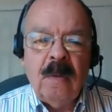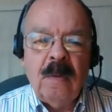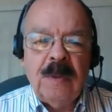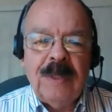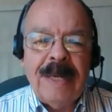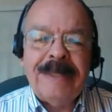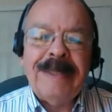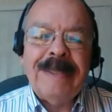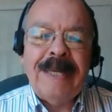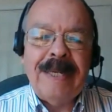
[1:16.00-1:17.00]

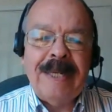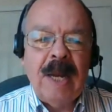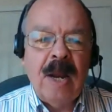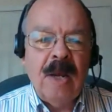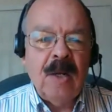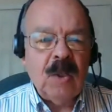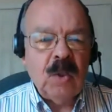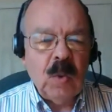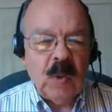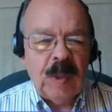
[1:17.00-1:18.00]
less than
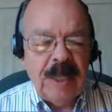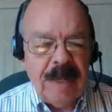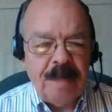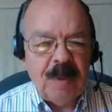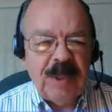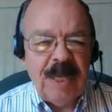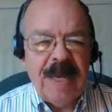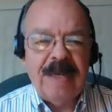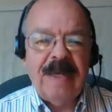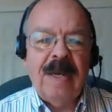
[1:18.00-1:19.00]

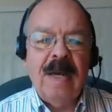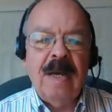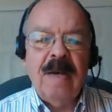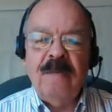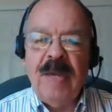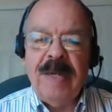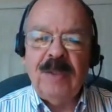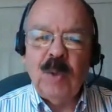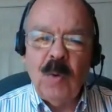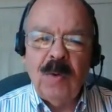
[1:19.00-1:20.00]
10% of a
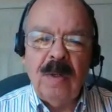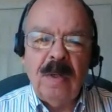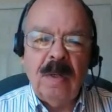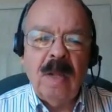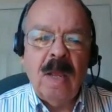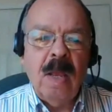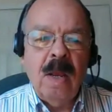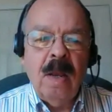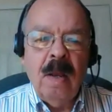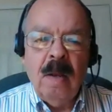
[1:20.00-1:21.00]
total
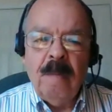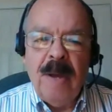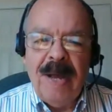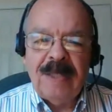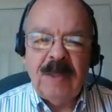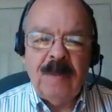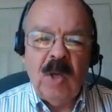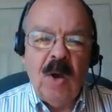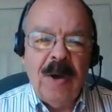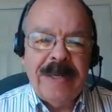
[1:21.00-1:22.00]
possible
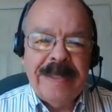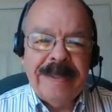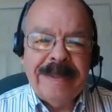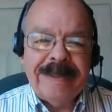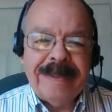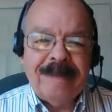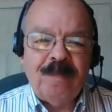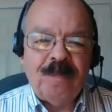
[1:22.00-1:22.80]
audience